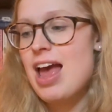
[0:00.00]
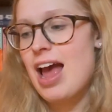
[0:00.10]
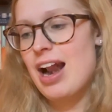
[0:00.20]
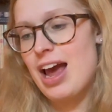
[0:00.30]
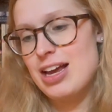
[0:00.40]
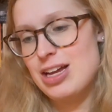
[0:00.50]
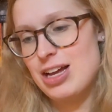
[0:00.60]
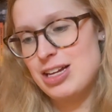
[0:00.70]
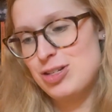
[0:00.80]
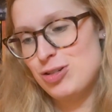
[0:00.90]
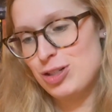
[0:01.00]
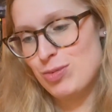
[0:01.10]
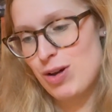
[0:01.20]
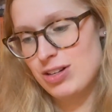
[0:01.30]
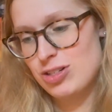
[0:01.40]
And I, I do just
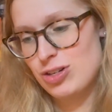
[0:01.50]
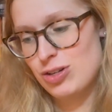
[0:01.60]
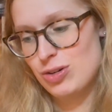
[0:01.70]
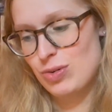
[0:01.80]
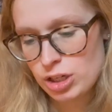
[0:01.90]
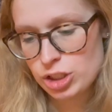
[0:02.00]
want to